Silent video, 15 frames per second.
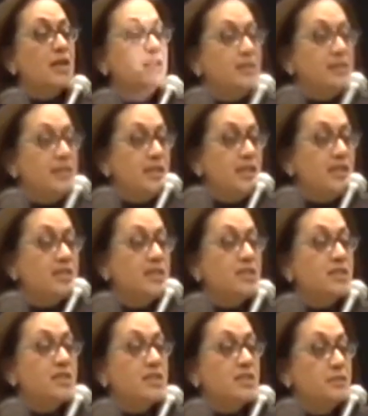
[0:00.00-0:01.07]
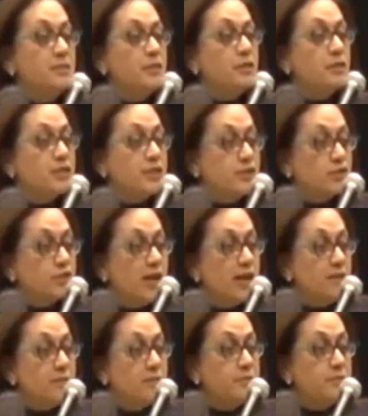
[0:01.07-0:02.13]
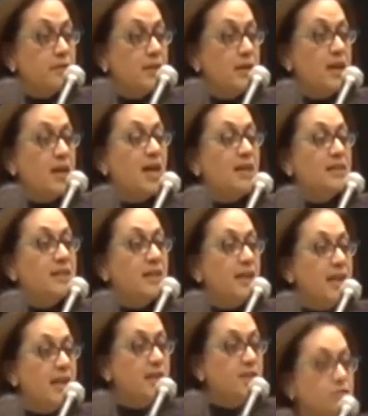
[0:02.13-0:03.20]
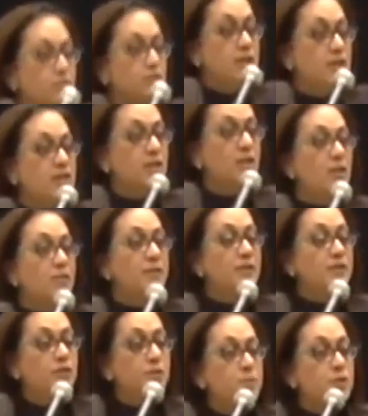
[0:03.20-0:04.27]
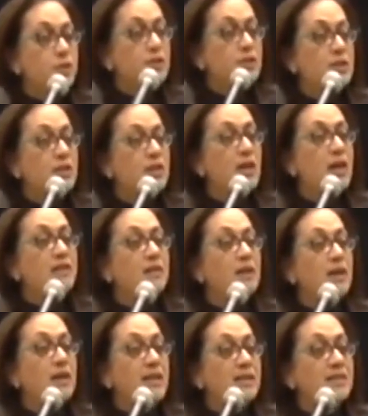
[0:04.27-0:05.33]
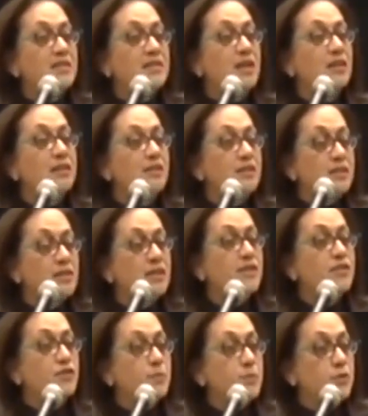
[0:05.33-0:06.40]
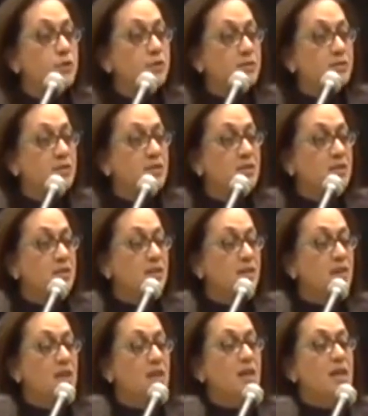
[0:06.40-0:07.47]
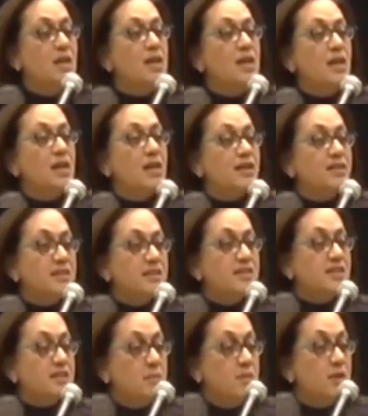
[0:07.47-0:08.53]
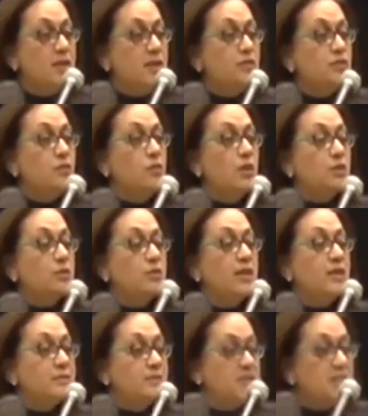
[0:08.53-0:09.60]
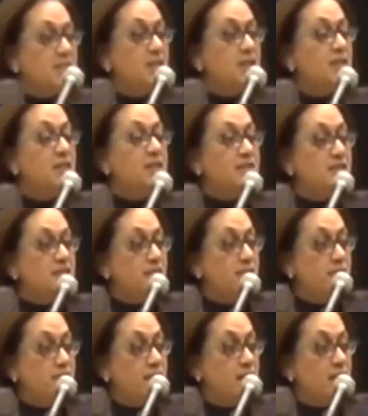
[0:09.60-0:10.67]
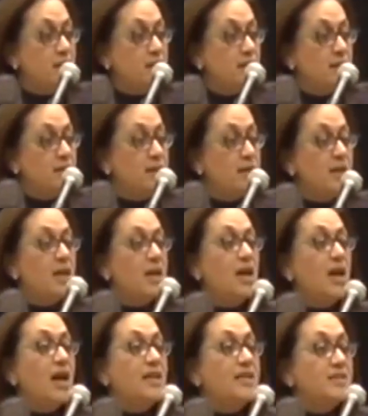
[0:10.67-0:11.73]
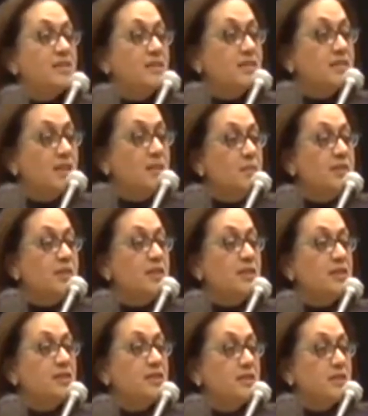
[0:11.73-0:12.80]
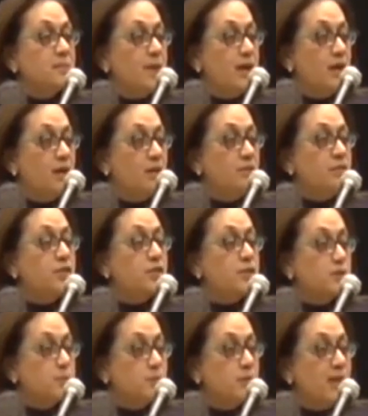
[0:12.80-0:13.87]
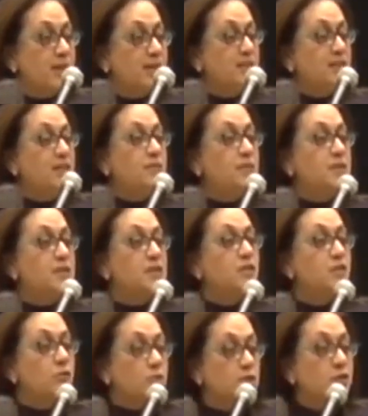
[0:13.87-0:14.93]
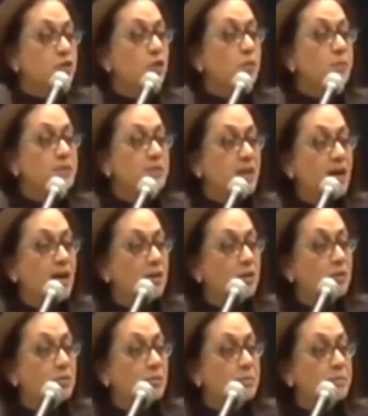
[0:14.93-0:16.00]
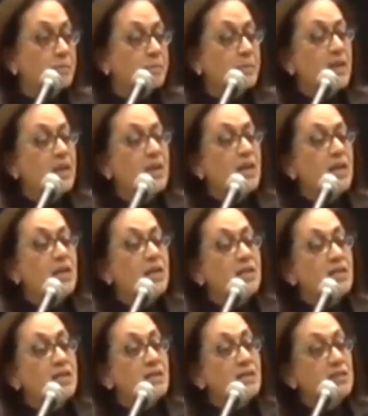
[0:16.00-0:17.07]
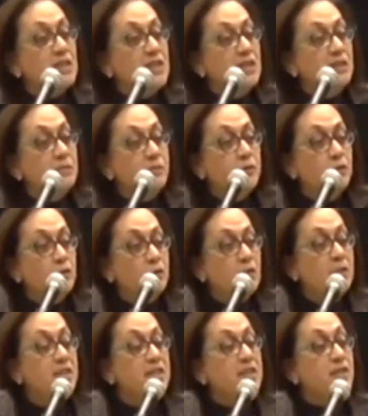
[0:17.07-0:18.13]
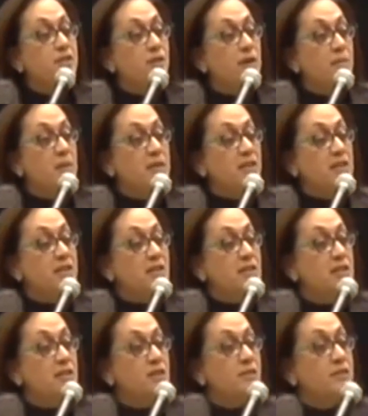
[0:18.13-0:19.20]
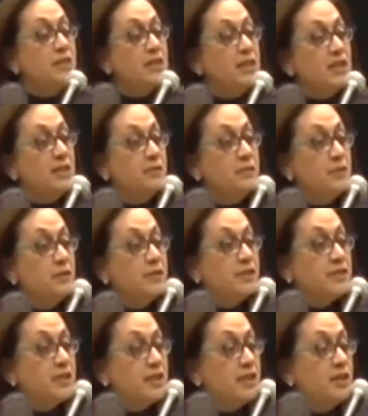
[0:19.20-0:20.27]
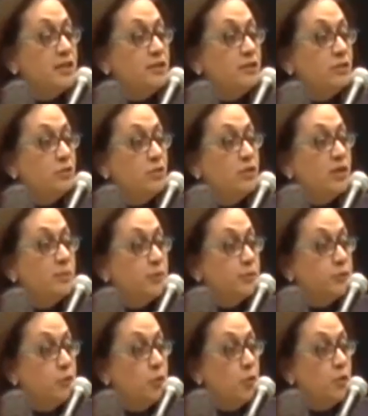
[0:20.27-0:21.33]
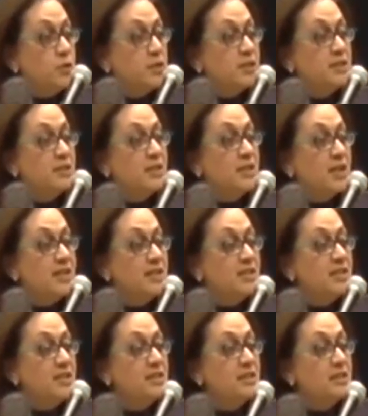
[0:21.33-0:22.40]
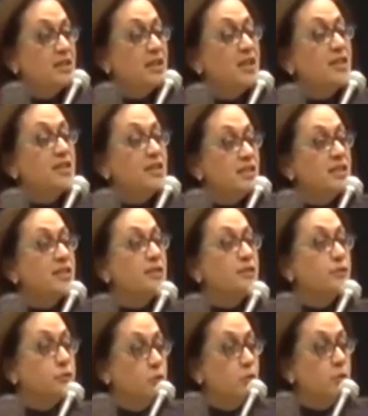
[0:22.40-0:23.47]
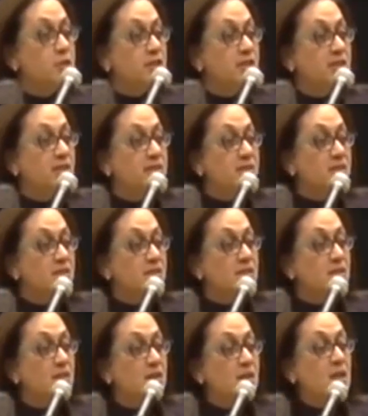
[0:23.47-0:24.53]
It leads to civil strife and the hatred of Egyptian and against other Egyptians. It is similar to what we have seen in Syria, and it something that is bound to spread if it is not stopped now. It is an evil that is reminiscent of the evil that Europe fought in the 1930s and 40s.